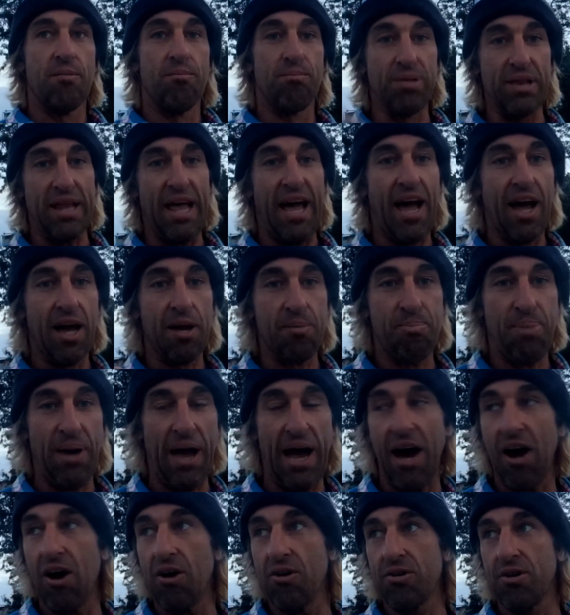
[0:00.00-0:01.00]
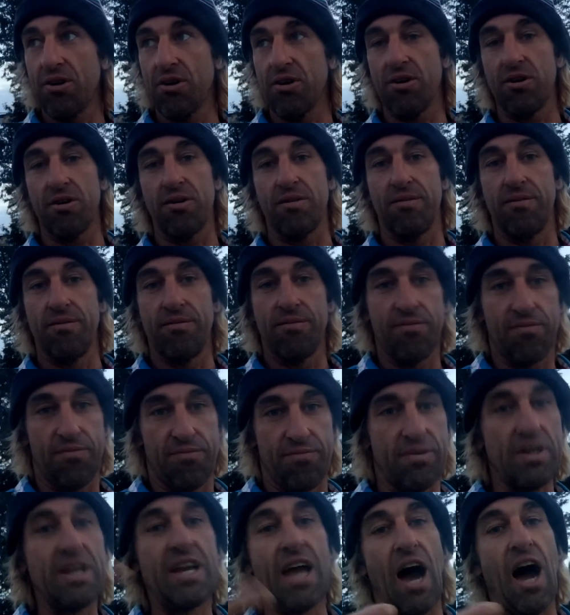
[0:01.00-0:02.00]
black powder
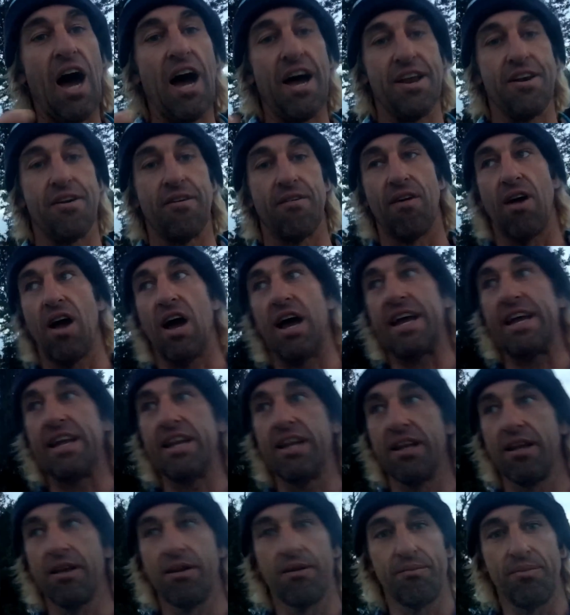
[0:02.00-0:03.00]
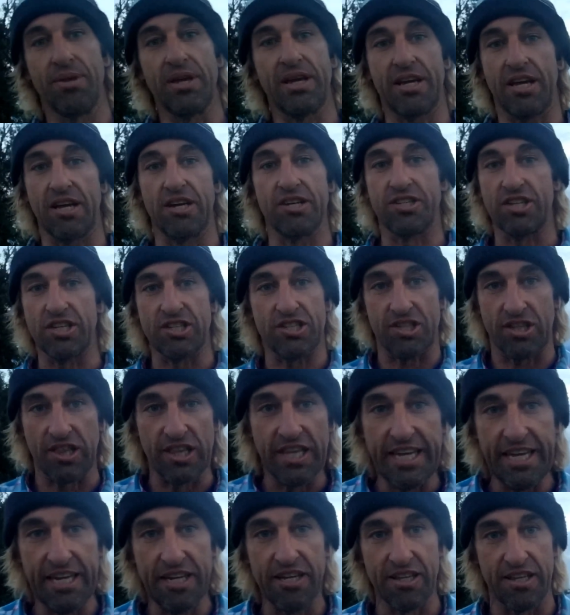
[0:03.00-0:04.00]
gun, right? Because it's
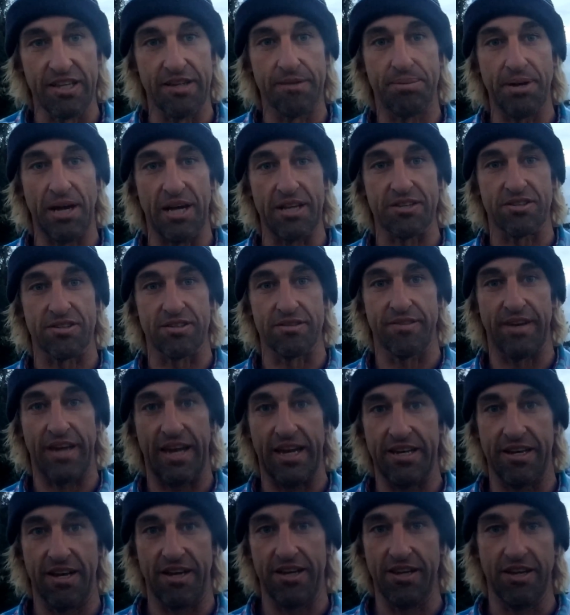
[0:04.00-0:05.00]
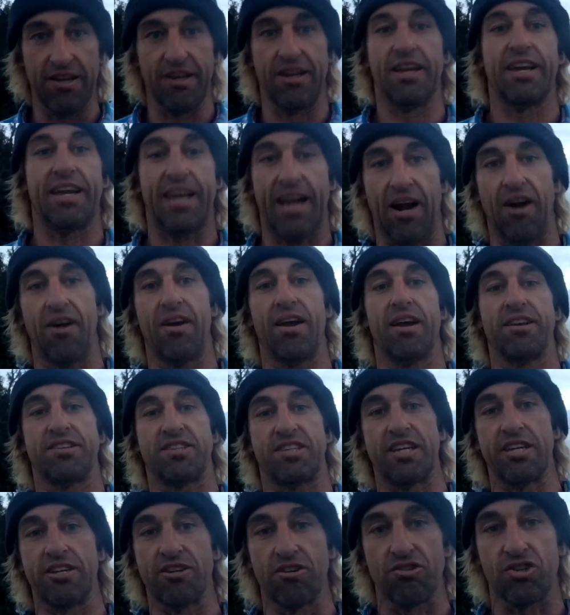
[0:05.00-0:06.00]
legal in Pennsylvania. You can carry a
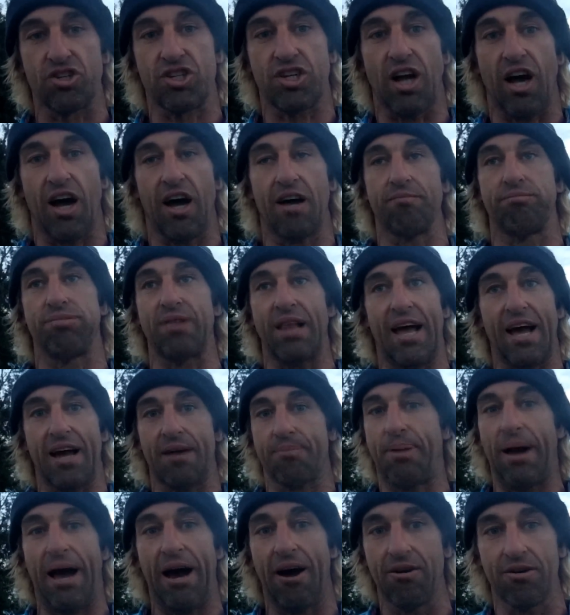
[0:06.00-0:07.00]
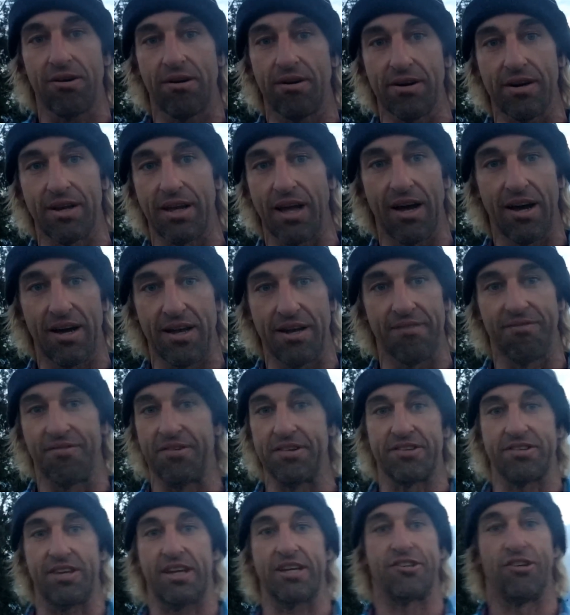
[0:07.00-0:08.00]
single shot black powder gun if
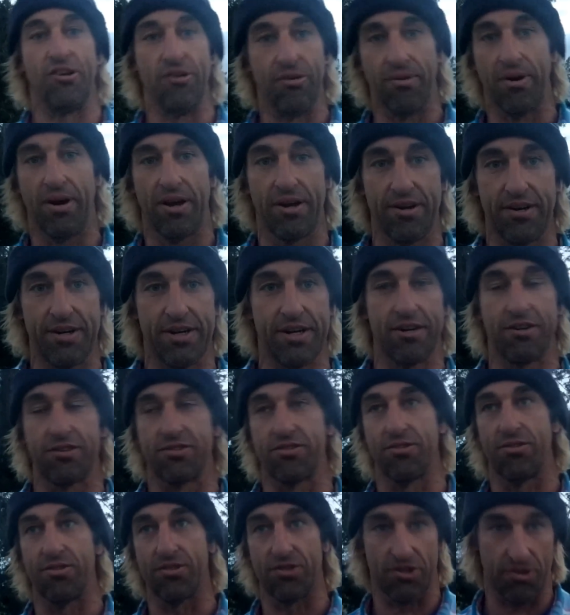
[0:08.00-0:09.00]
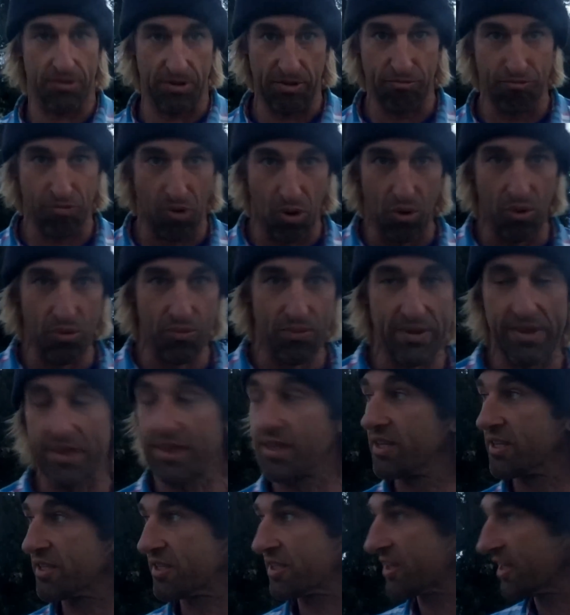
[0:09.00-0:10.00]
it's like 200 years old. So he rolled with this